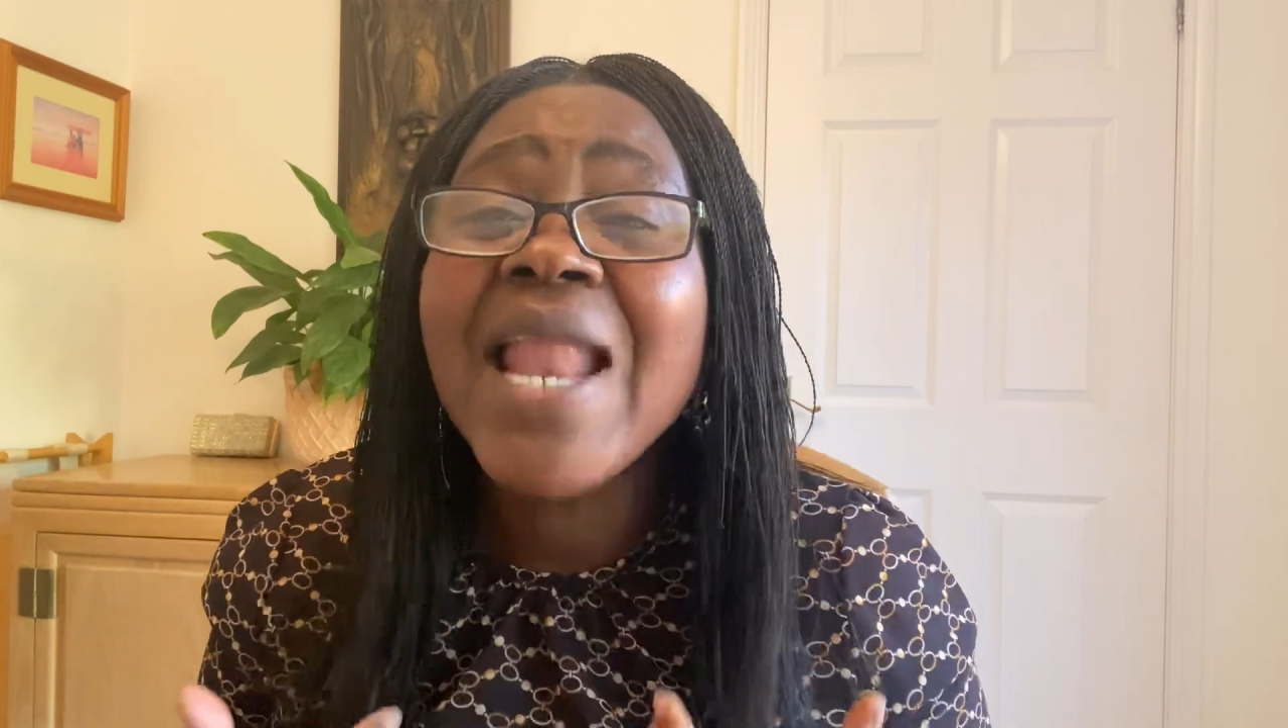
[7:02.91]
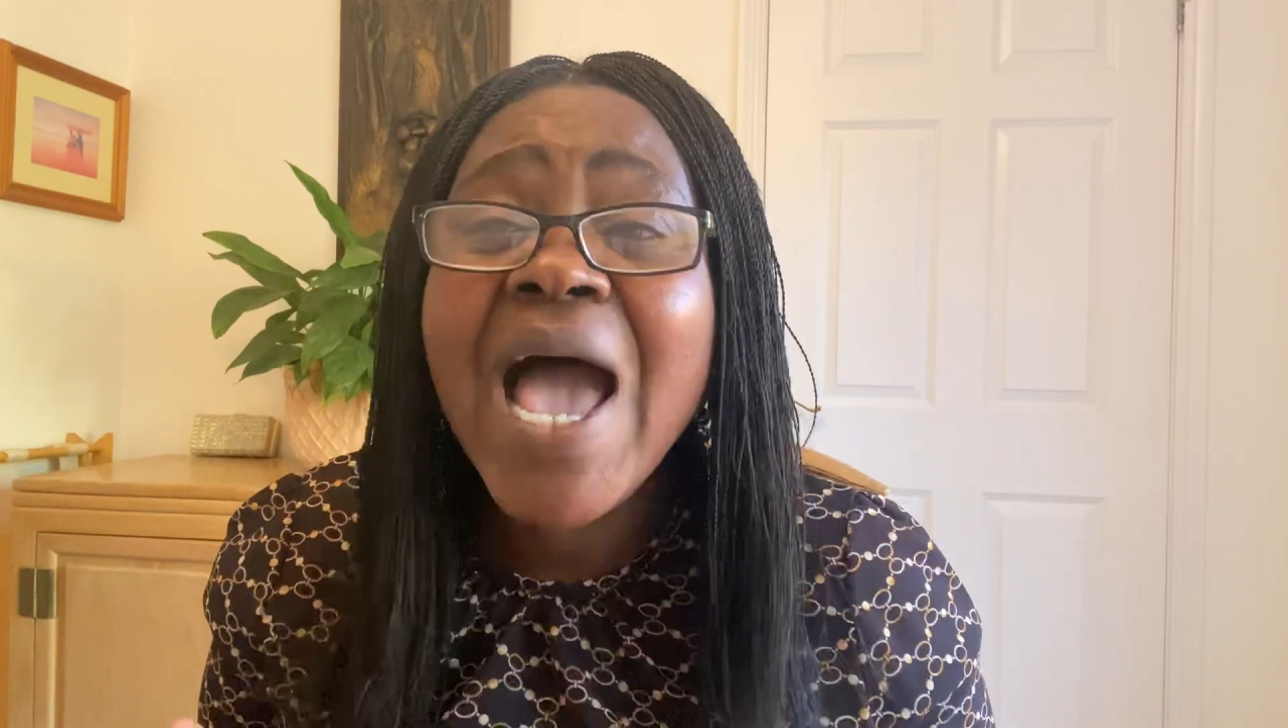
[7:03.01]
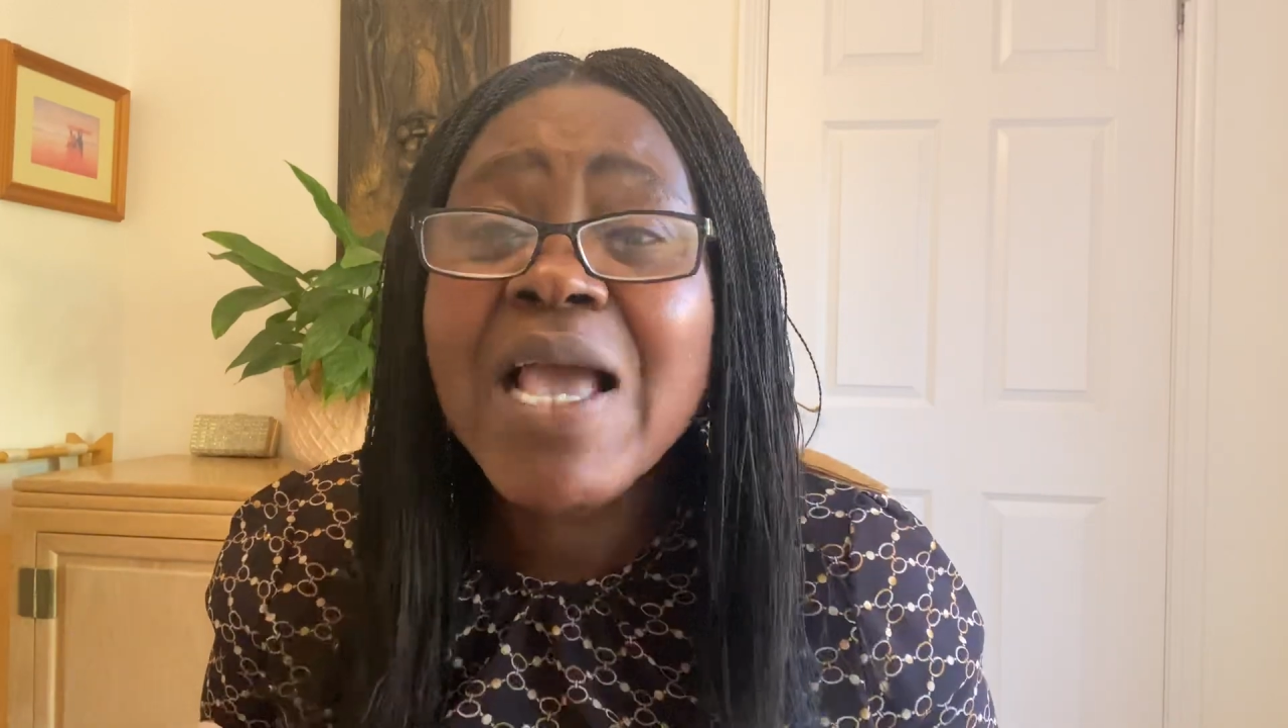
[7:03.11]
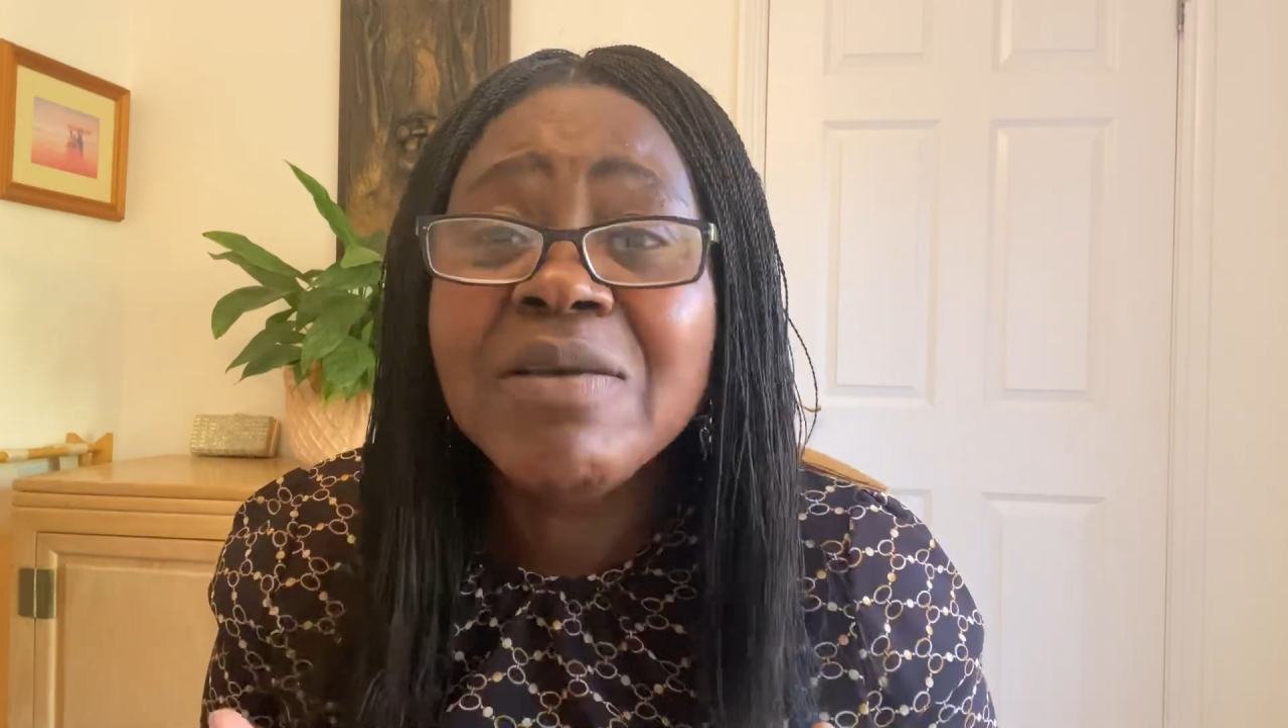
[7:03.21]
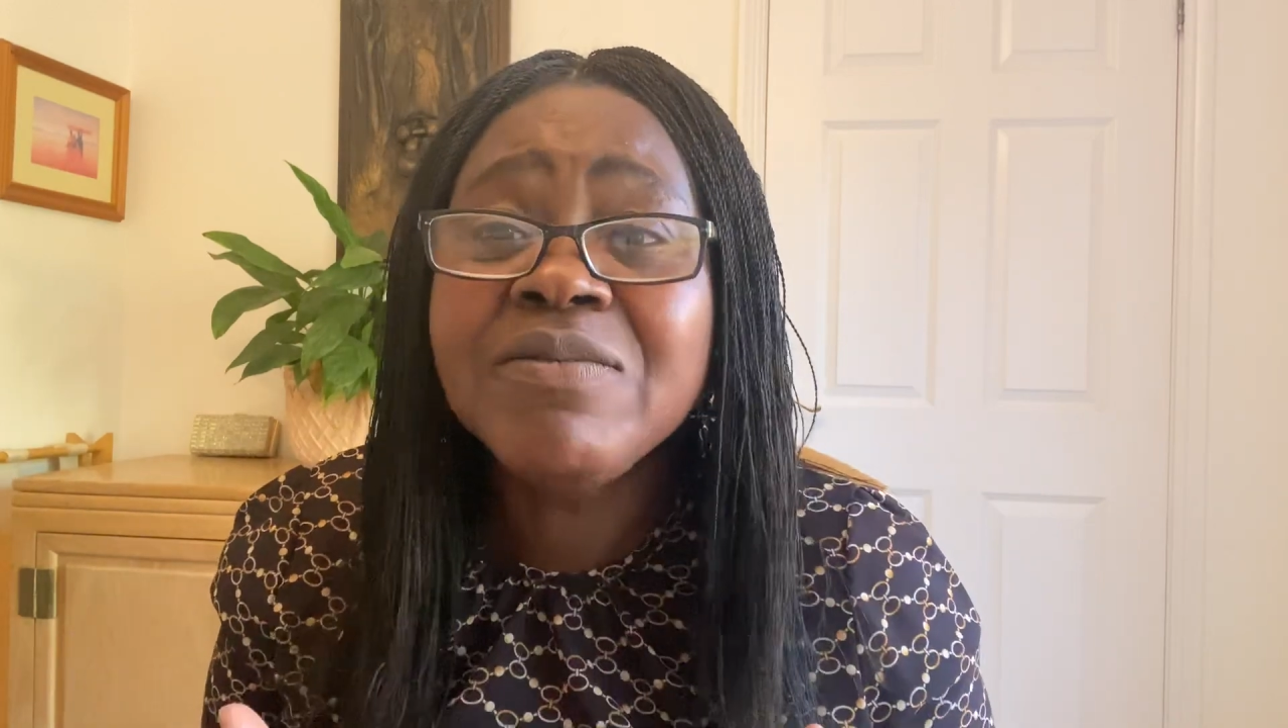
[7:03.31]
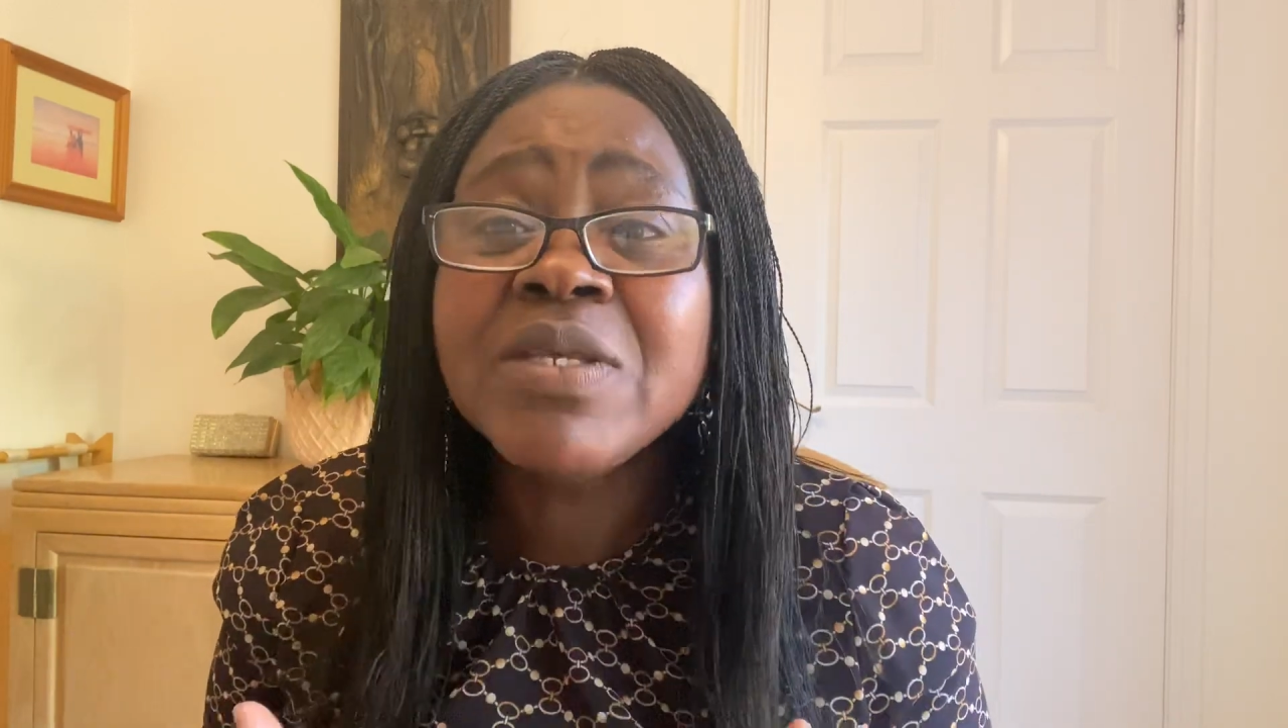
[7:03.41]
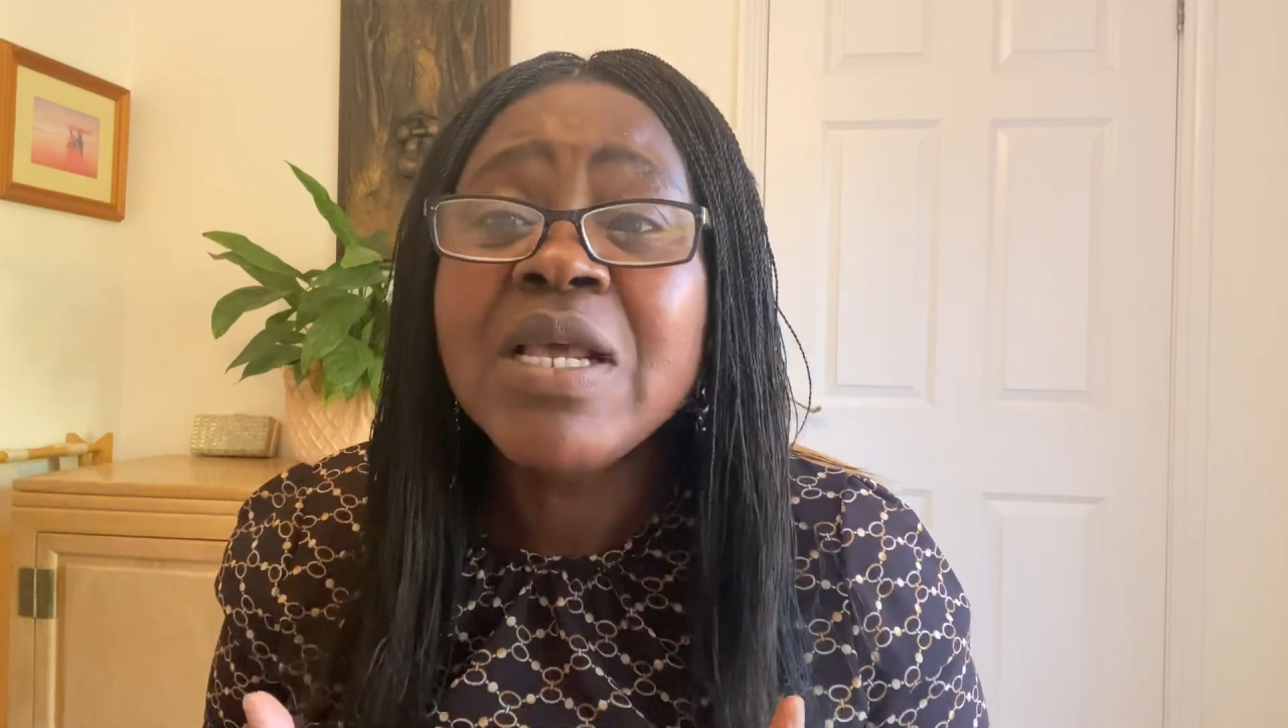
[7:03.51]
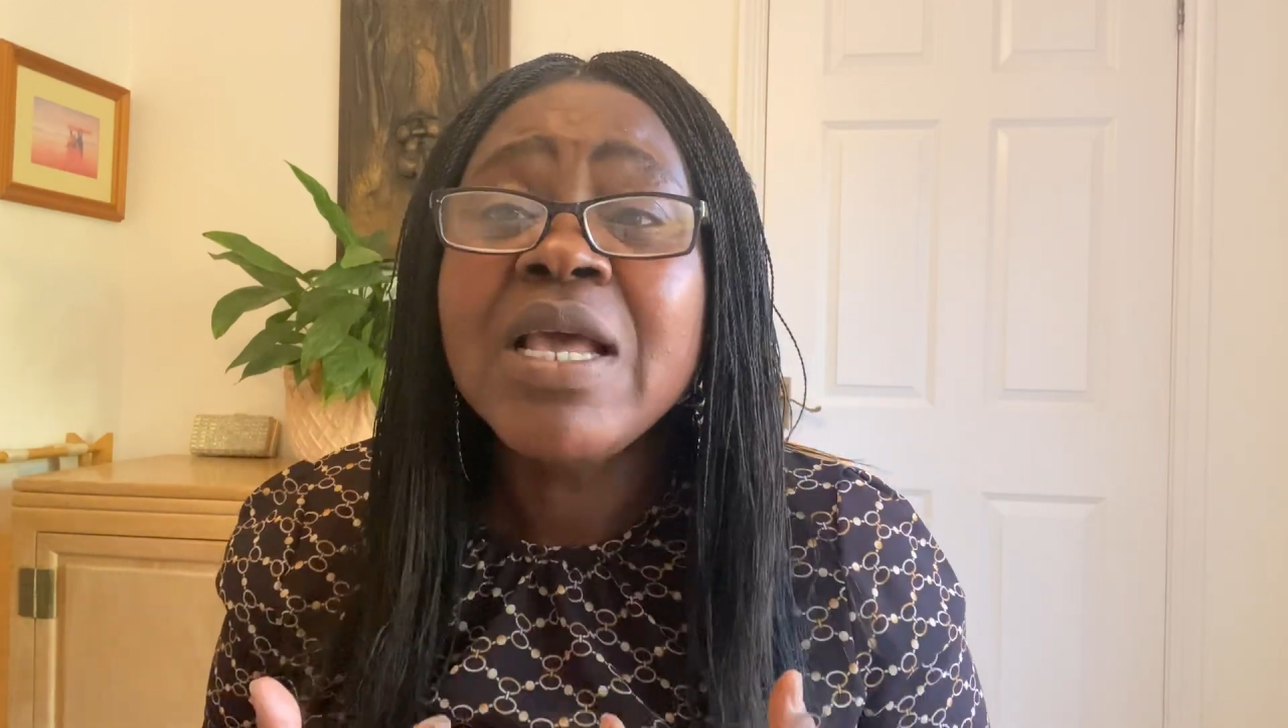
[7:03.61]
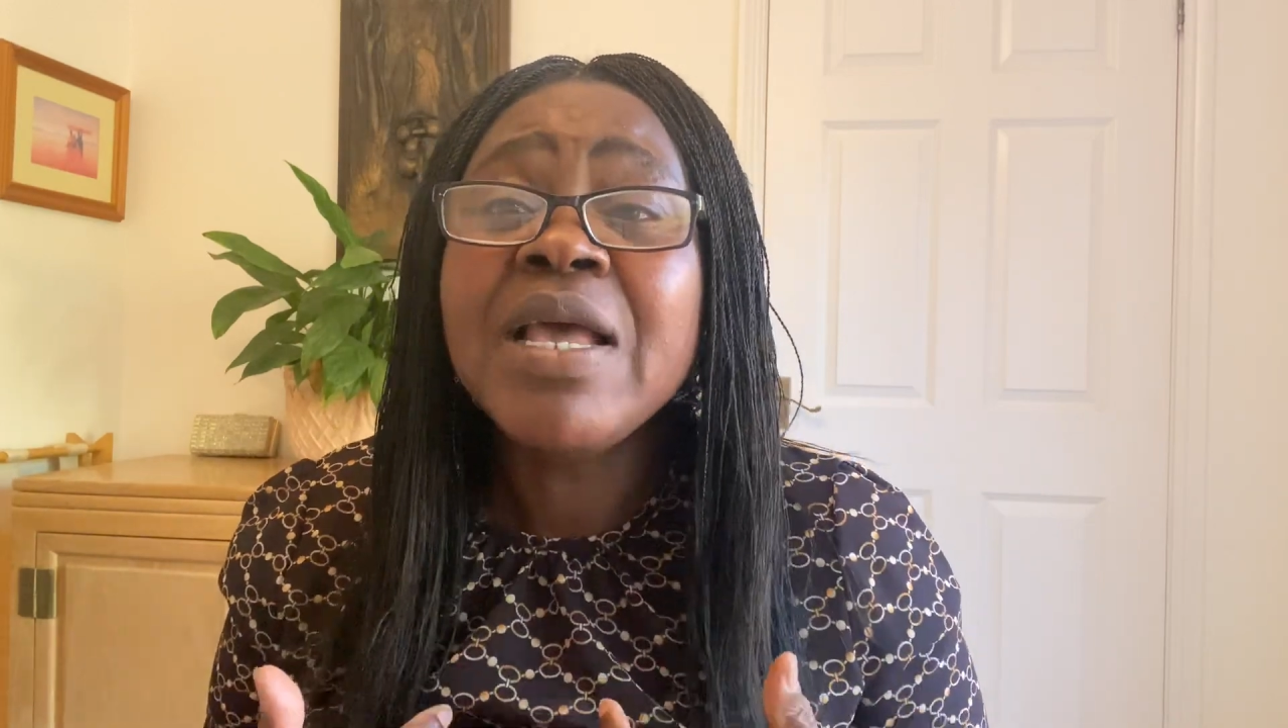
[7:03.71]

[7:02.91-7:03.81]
lives